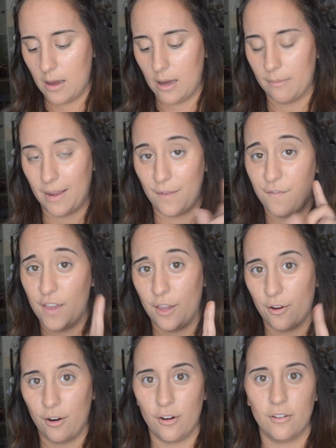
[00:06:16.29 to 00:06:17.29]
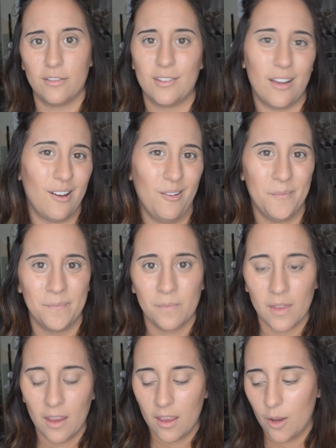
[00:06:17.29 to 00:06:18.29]
on my finger, so
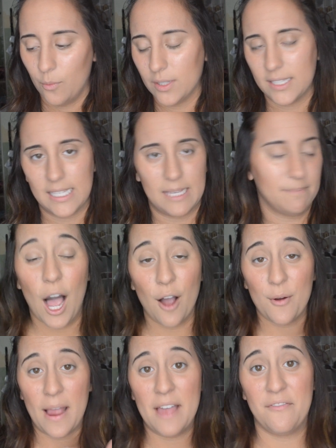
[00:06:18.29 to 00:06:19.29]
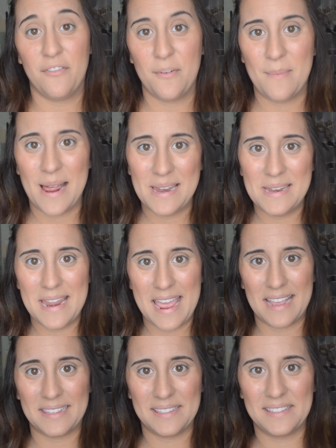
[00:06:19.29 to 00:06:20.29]
we'll see. All right, for my
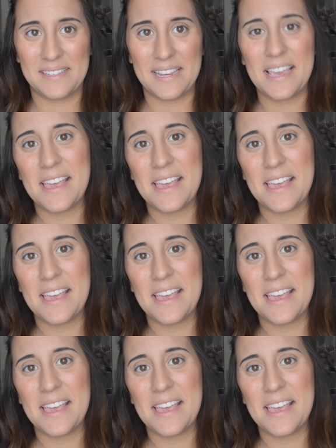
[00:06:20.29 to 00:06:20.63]
next